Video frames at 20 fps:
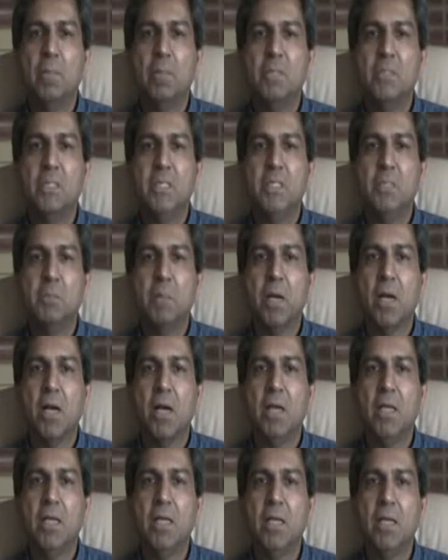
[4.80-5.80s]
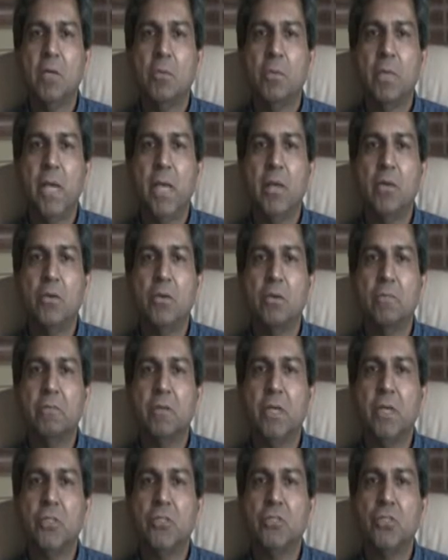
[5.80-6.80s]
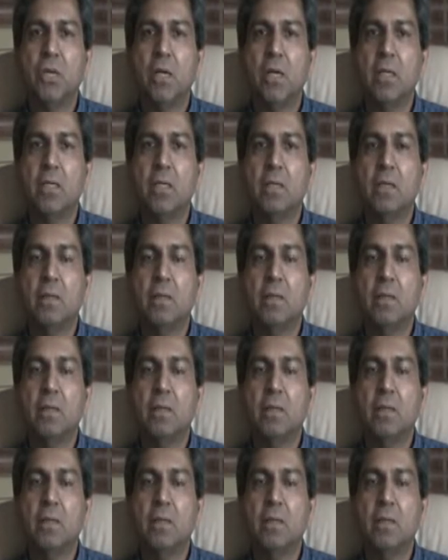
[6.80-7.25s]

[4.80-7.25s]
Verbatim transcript: Aziz Makhani, creator of KickShot